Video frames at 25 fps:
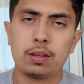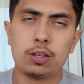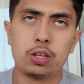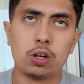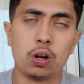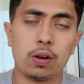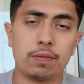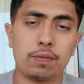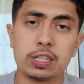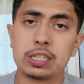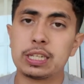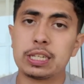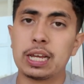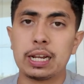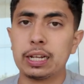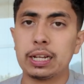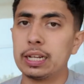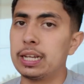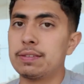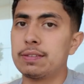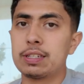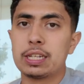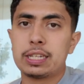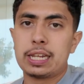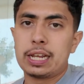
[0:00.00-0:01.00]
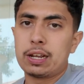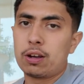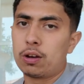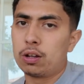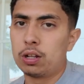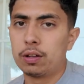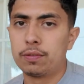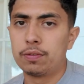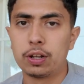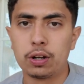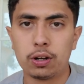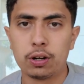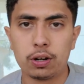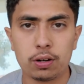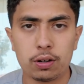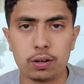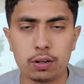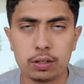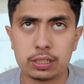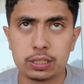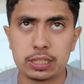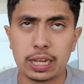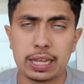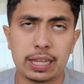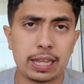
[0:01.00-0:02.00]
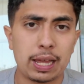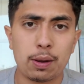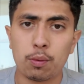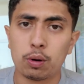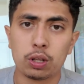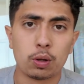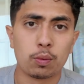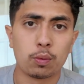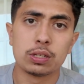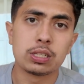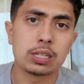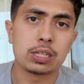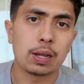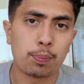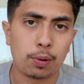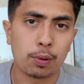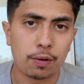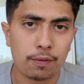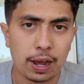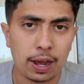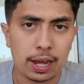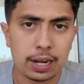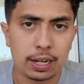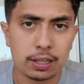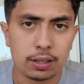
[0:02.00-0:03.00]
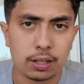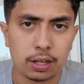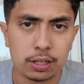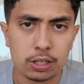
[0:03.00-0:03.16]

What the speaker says: if this tenant leaves, they take all of say they were the ones that provided